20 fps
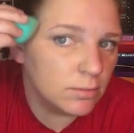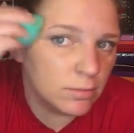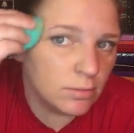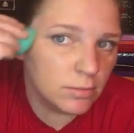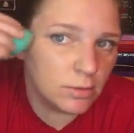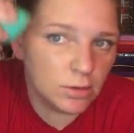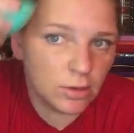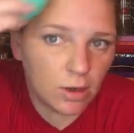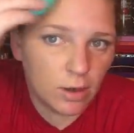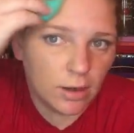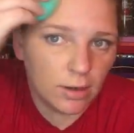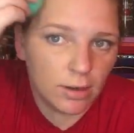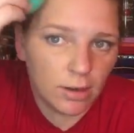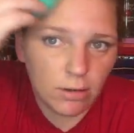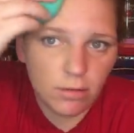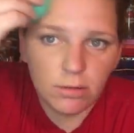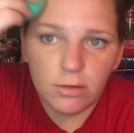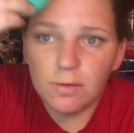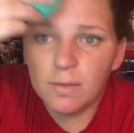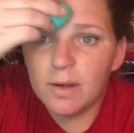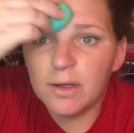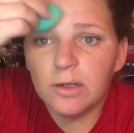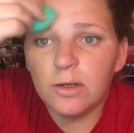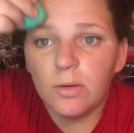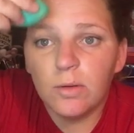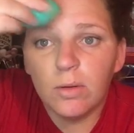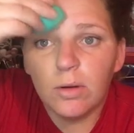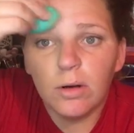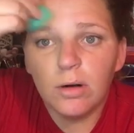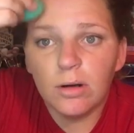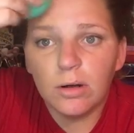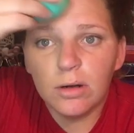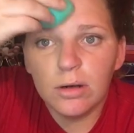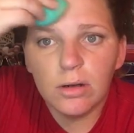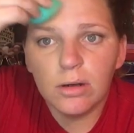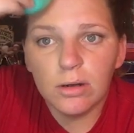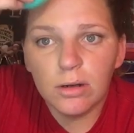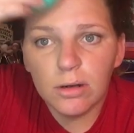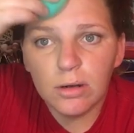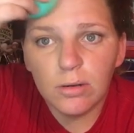Sorry, that was my door.
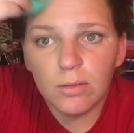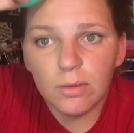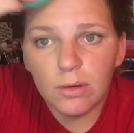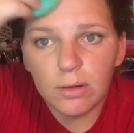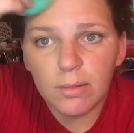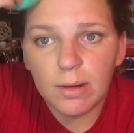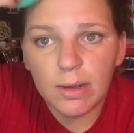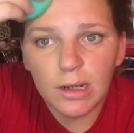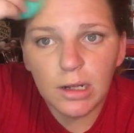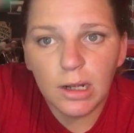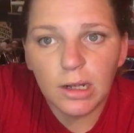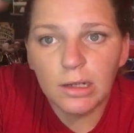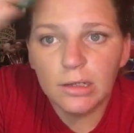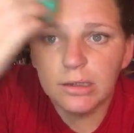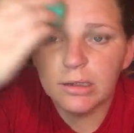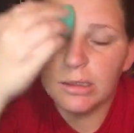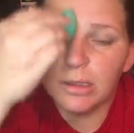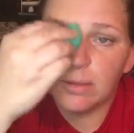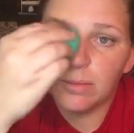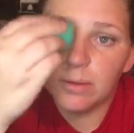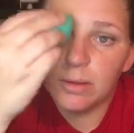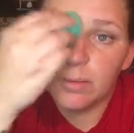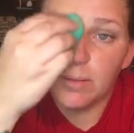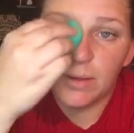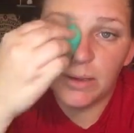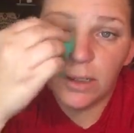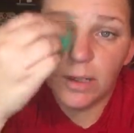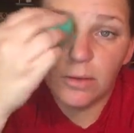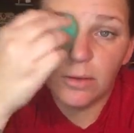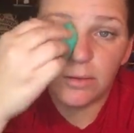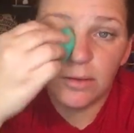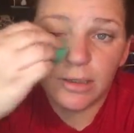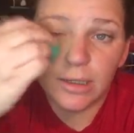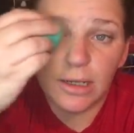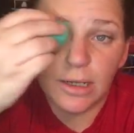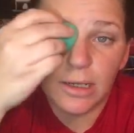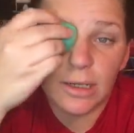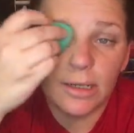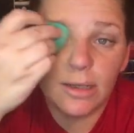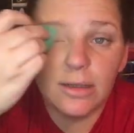One of my Jaegers coming to be nosy,
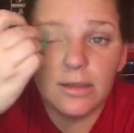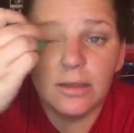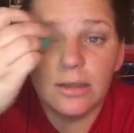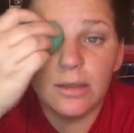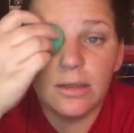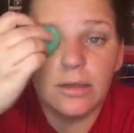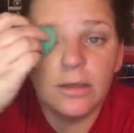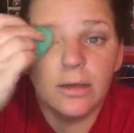I guess.